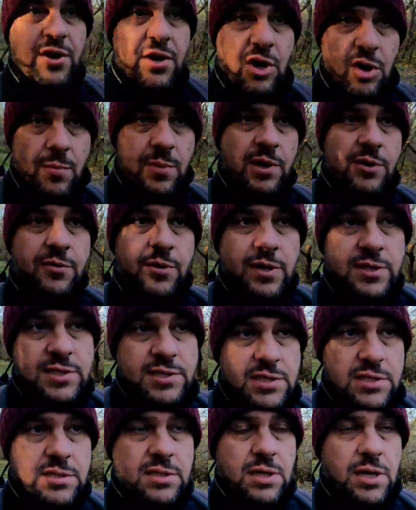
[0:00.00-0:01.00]
to come
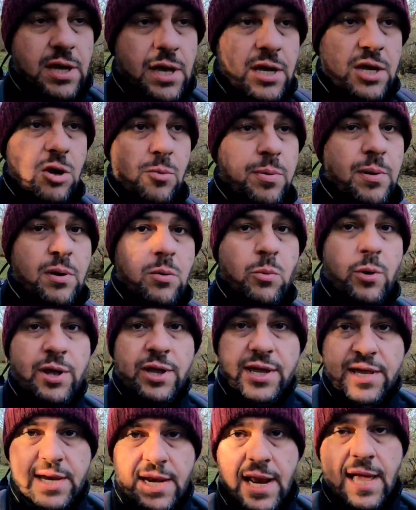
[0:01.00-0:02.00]
across a couple of
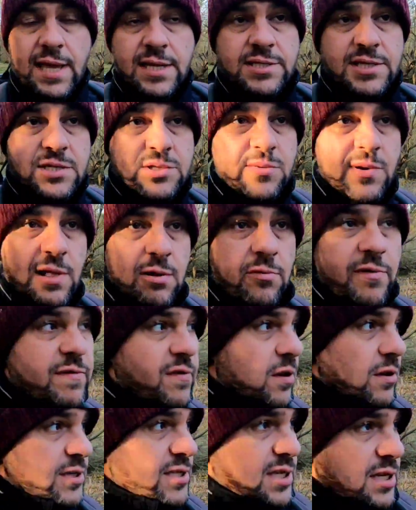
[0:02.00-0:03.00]
working lines as well. We've
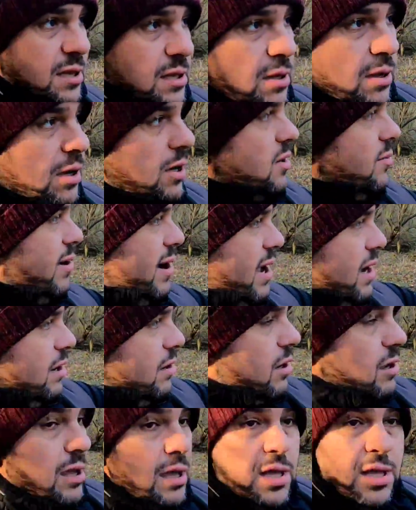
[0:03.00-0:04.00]
still got quite a lot
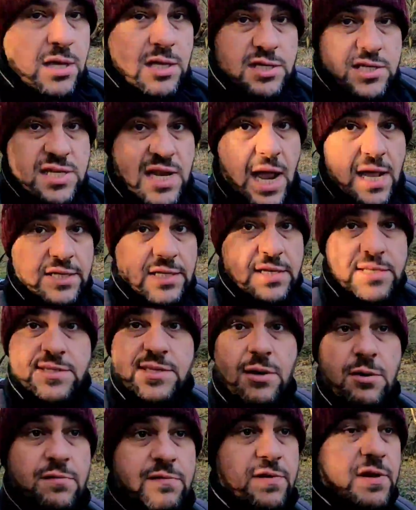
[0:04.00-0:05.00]
of sidings
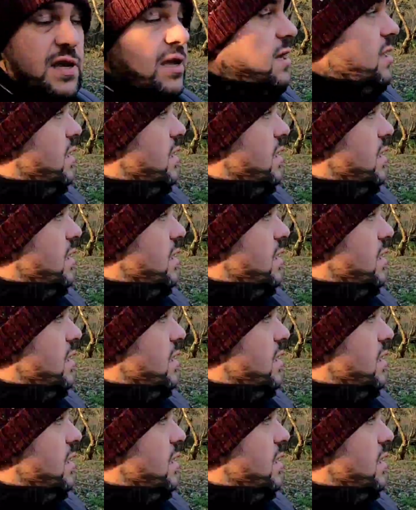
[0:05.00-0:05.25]
over